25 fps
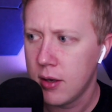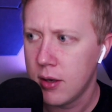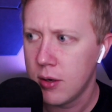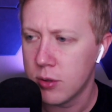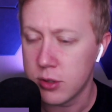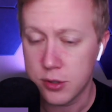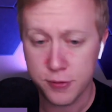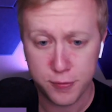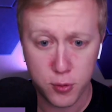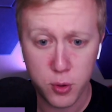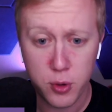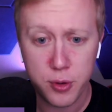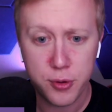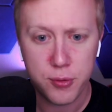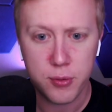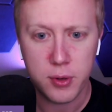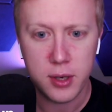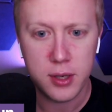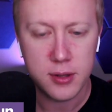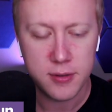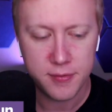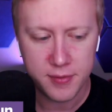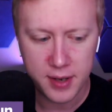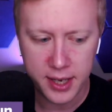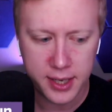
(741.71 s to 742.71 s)
was 4
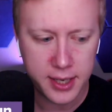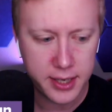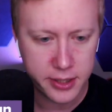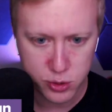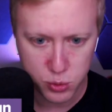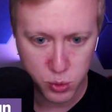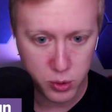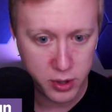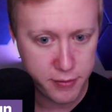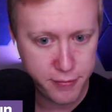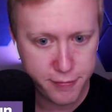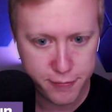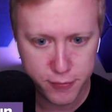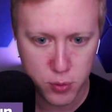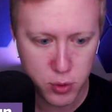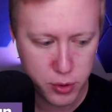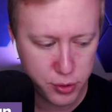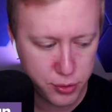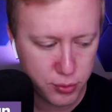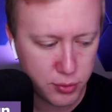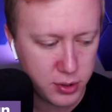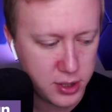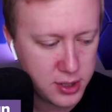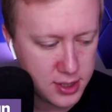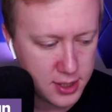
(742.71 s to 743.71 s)
3. The Vikings were a 4
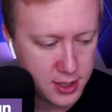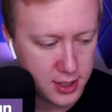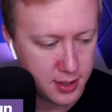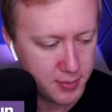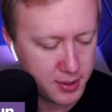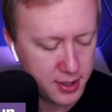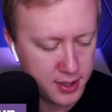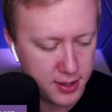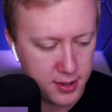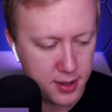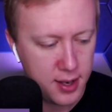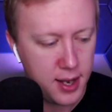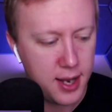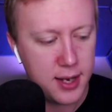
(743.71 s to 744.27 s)
3 team, and,